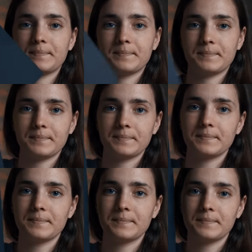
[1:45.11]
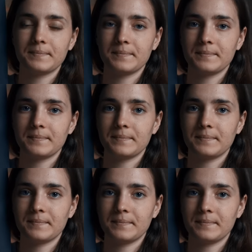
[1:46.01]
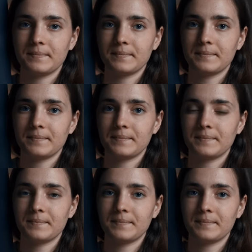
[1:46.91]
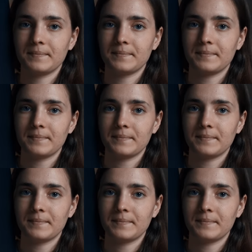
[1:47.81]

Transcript: (no one is talking)